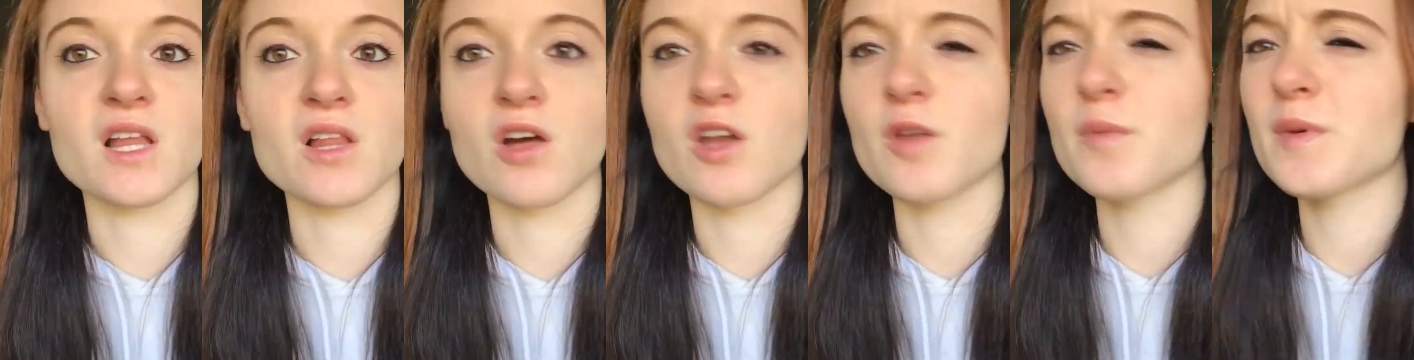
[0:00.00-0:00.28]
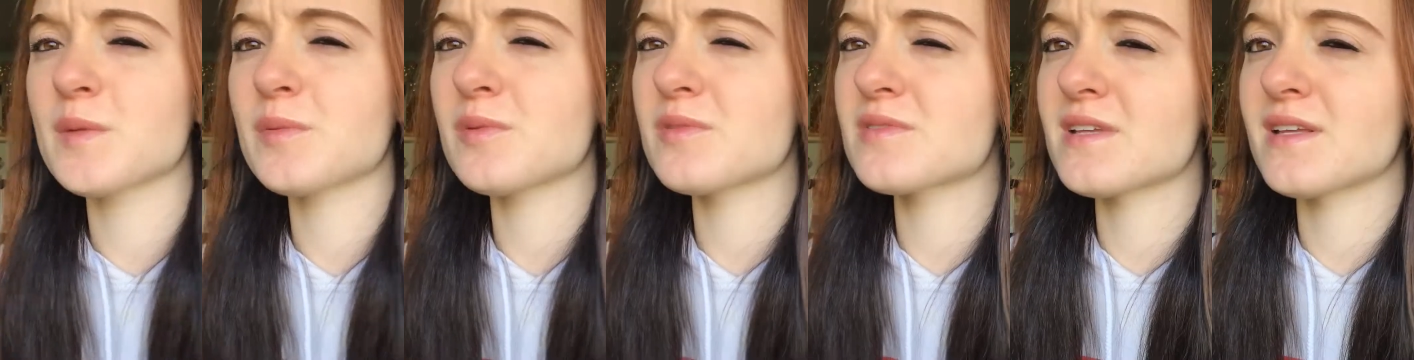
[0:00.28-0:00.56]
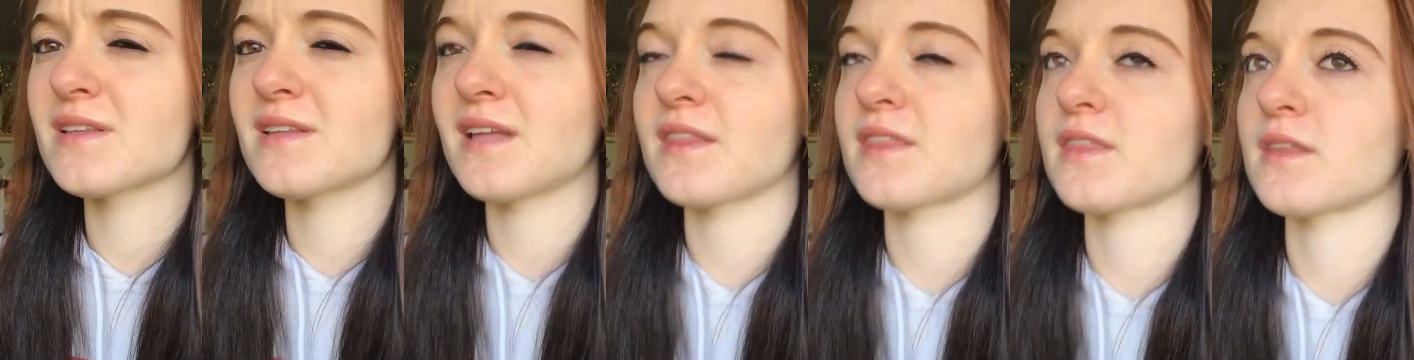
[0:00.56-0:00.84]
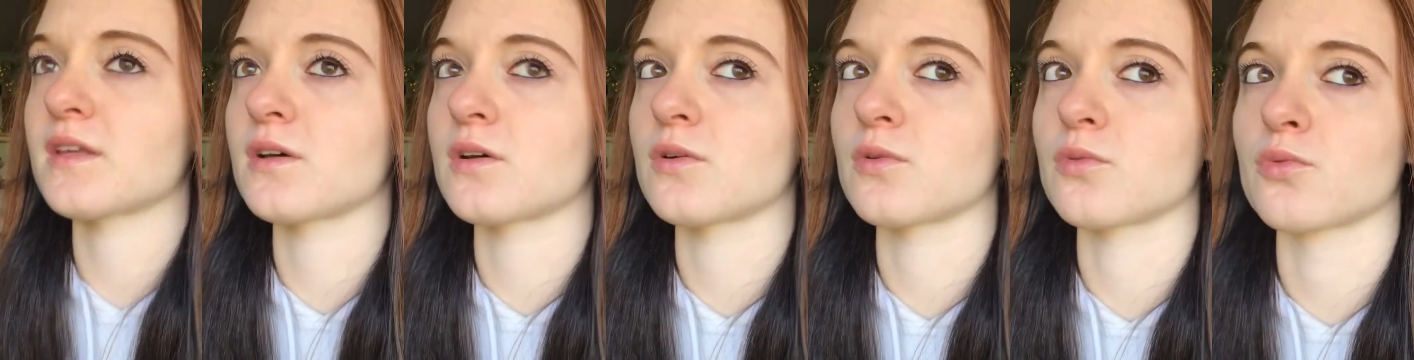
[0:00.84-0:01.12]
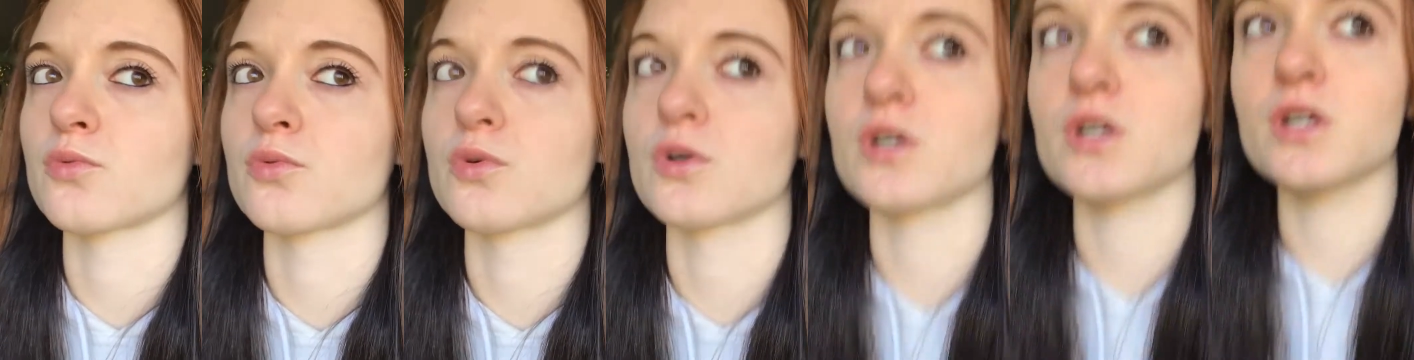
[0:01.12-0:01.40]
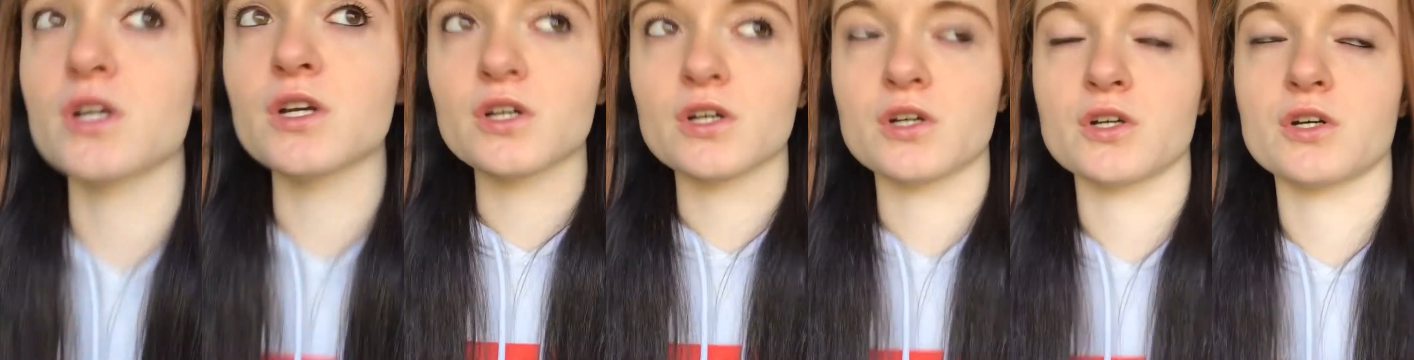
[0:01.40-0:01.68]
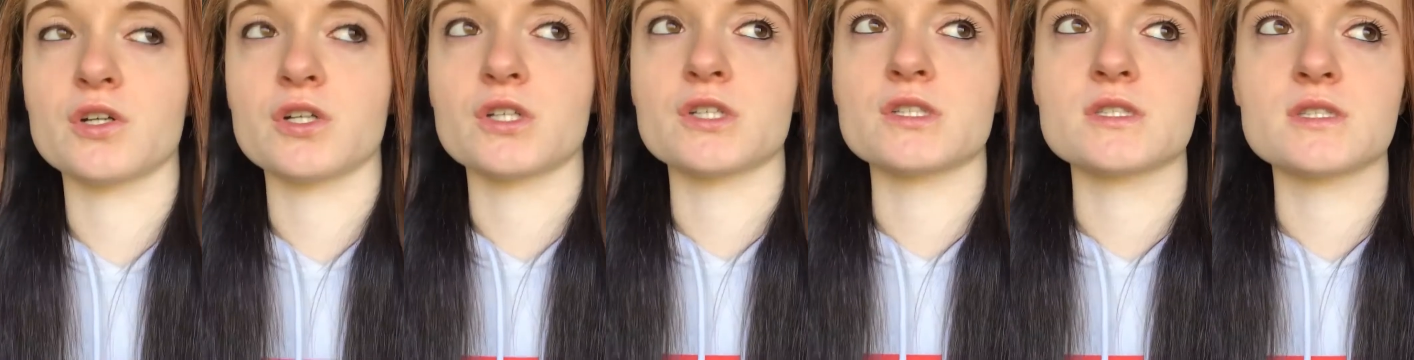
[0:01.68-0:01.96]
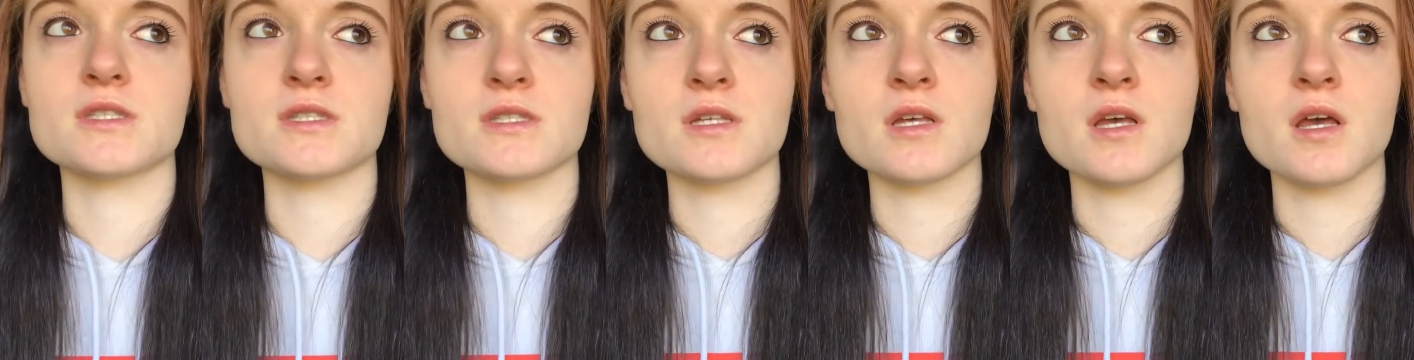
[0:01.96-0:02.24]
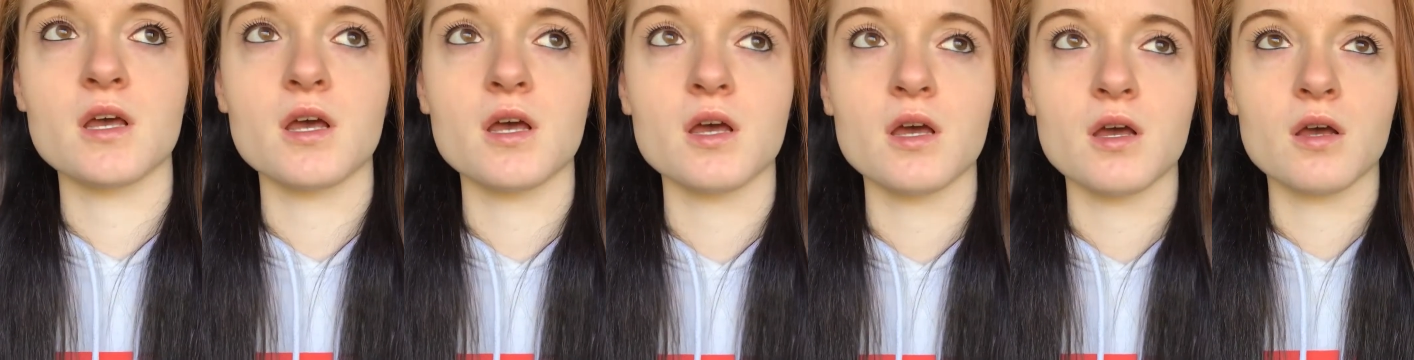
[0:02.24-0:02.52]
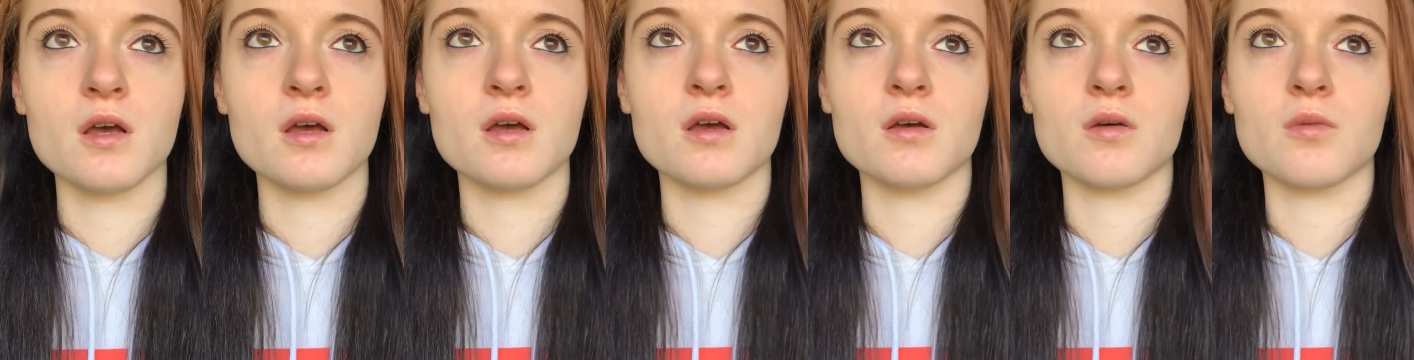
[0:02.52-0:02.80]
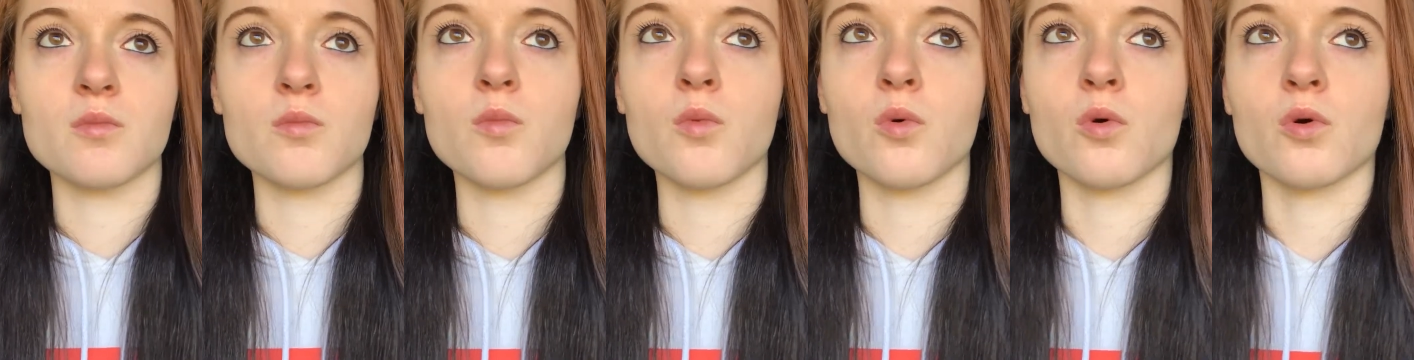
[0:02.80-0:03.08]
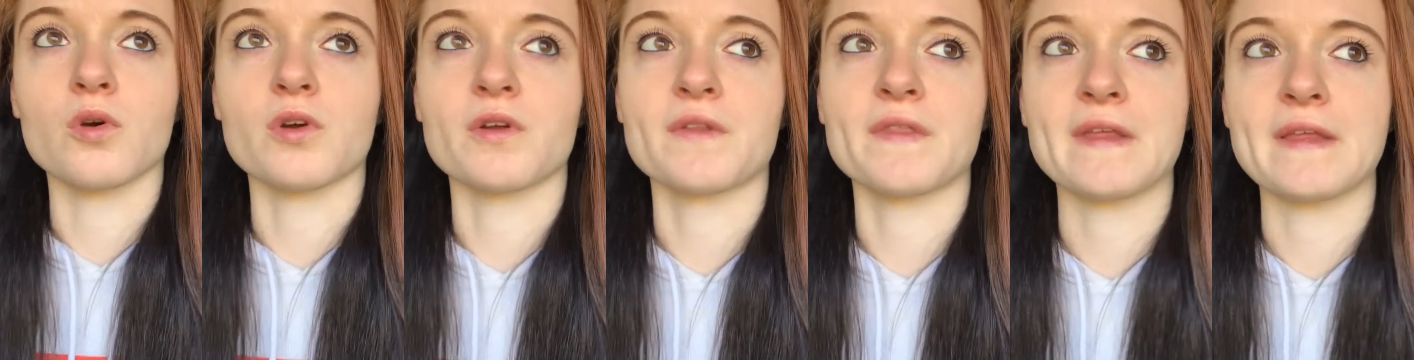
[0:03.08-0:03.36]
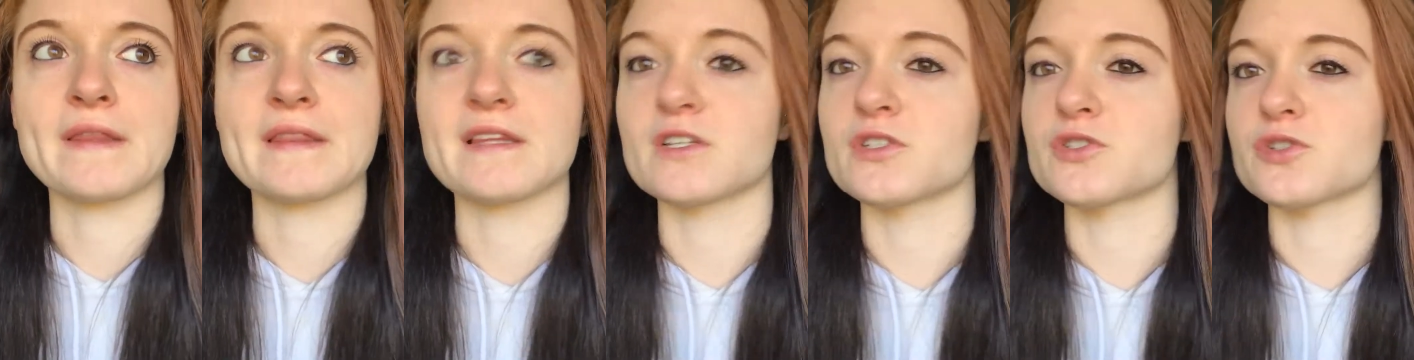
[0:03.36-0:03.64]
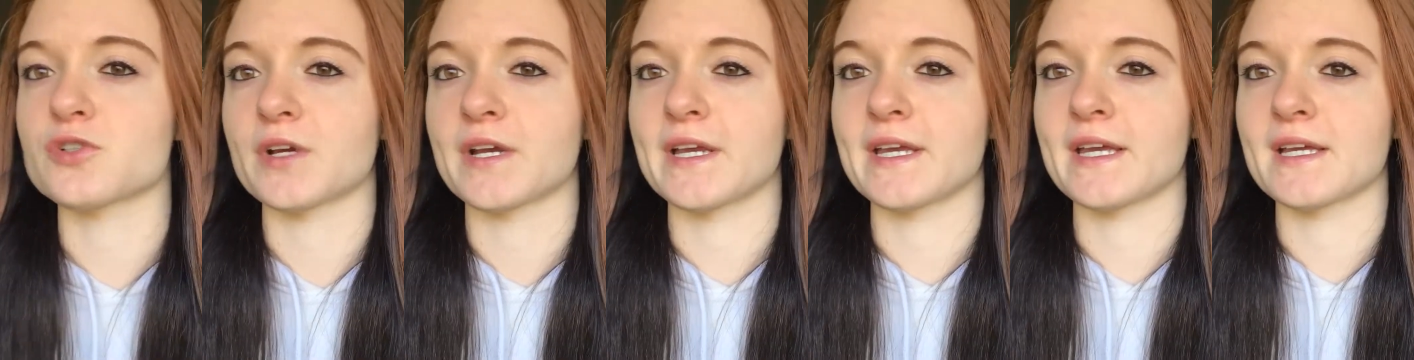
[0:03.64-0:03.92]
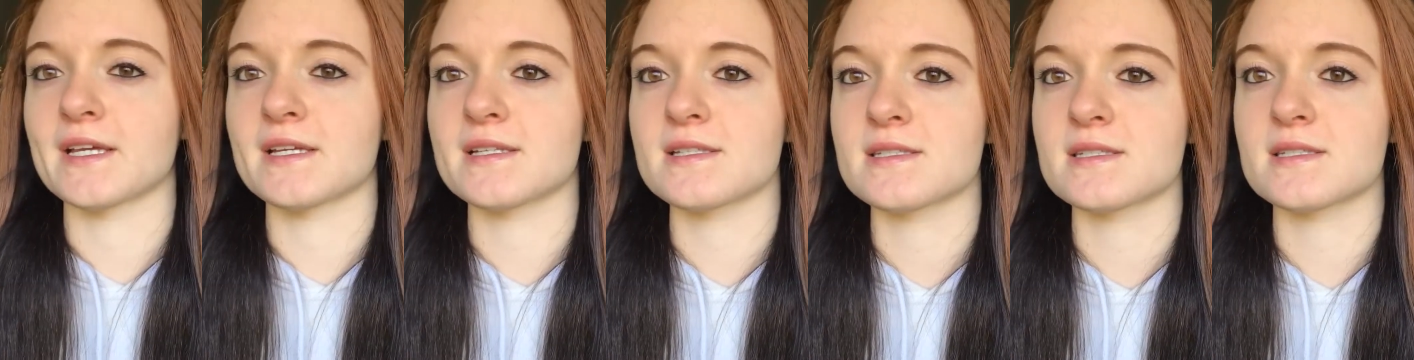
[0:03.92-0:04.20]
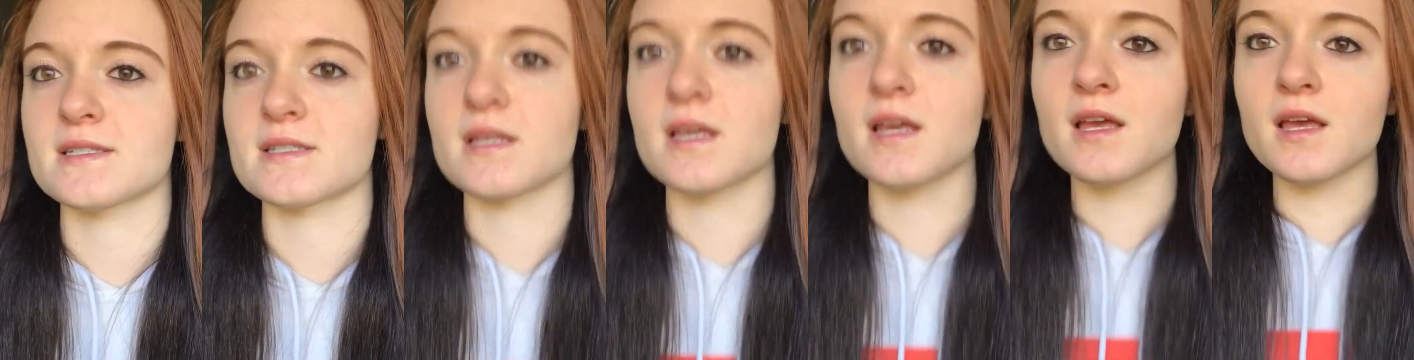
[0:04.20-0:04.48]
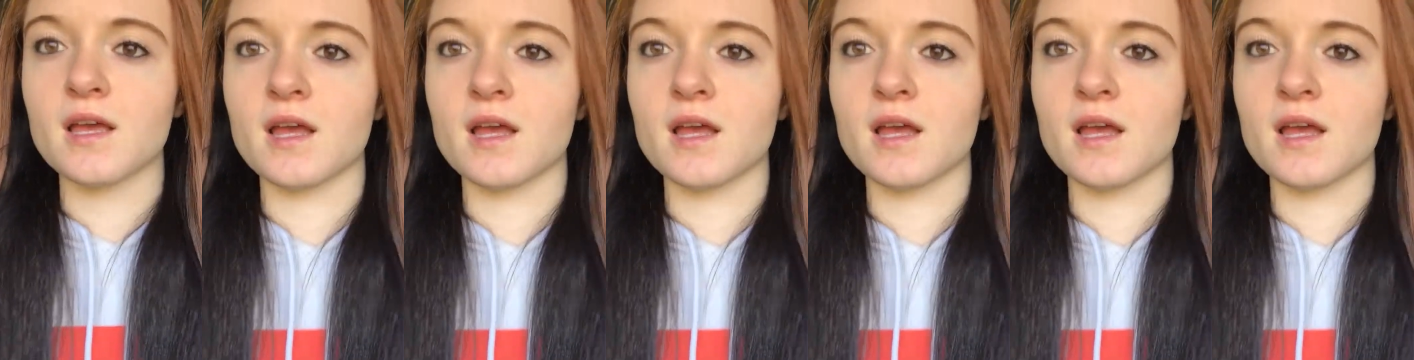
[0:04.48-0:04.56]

A lot of people said that the rook hurts more than the tragus.